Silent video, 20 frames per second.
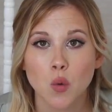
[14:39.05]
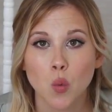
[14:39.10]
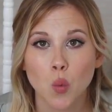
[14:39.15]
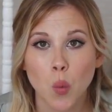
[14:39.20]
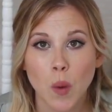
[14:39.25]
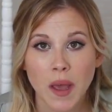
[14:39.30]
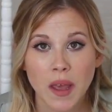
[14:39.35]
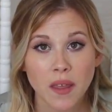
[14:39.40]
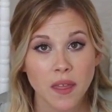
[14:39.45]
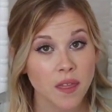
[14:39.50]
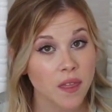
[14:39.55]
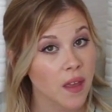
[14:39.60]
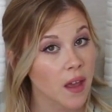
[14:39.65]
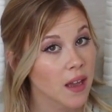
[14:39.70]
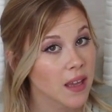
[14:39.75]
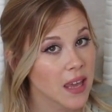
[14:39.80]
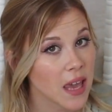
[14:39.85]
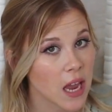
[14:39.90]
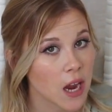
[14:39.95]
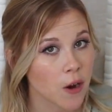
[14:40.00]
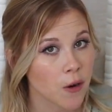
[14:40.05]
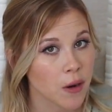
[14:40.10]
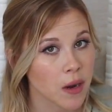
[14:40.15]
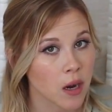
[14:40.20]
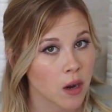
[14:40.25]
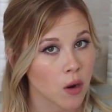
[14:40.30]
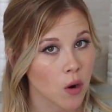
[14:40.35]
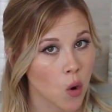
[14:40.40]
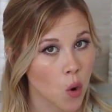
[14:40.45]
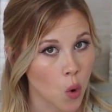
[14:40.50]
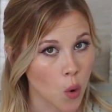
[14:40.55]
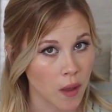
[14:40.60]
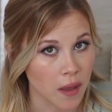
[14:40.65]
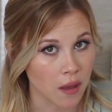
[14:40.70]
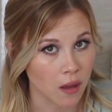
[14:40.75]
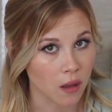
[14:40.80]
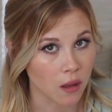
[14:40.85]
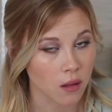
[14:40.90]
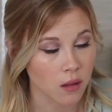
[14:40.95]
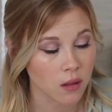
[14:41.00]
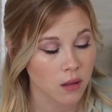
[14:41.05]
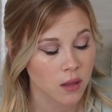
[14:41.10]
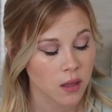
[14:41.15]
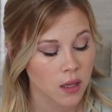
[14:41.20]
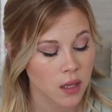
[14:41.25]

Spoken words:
with a carrier oil